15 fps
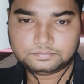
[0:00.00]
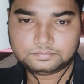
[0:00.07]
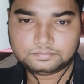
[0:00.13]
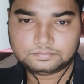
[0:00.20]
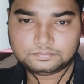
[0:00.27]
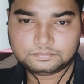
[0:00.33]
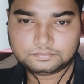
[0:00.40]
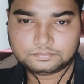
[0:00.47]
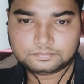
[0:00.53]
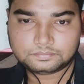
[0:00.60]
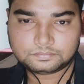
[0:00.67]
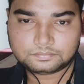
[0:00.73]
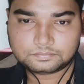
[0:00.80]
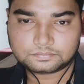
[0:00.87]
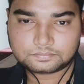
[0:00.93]

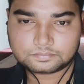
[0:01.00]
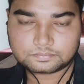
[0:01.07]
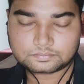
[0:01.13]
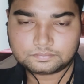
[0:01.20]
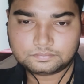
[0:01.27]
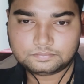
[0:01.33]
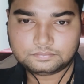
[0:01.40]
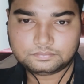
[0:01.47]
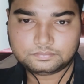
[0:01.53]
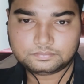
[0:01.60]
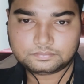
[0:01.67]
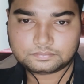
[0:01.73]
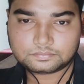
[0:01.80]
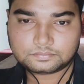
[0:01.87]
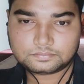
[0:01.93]

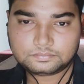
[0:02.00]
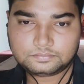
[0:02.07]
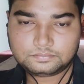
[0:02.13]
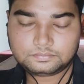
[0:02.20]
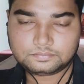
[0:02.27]
(not speaking)